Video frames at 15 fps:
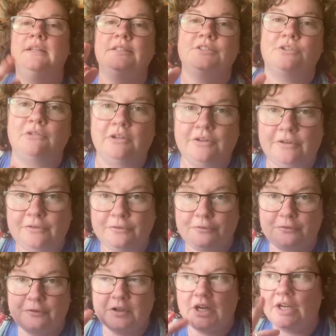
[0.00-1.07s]
So a lot
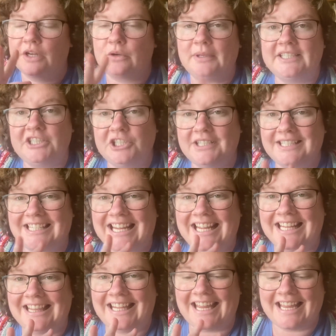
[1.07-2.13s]
of questions
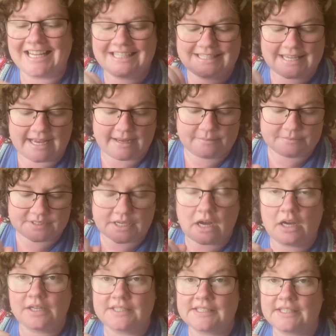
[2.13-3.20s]
in the exams
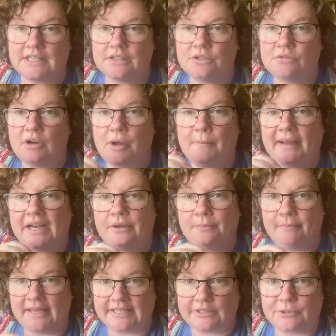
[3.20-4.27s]
ask you about
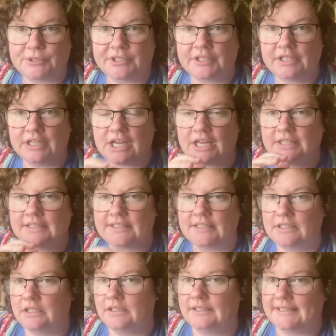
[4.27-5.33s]
Meselson and
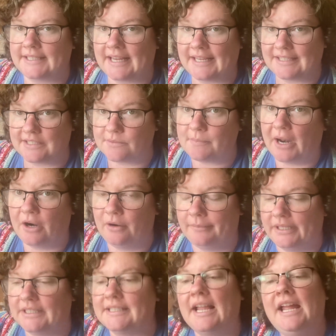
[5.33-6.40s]
Stahl's
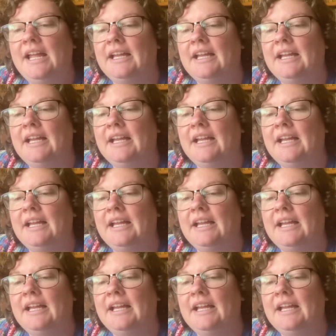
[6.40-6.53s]
experiment.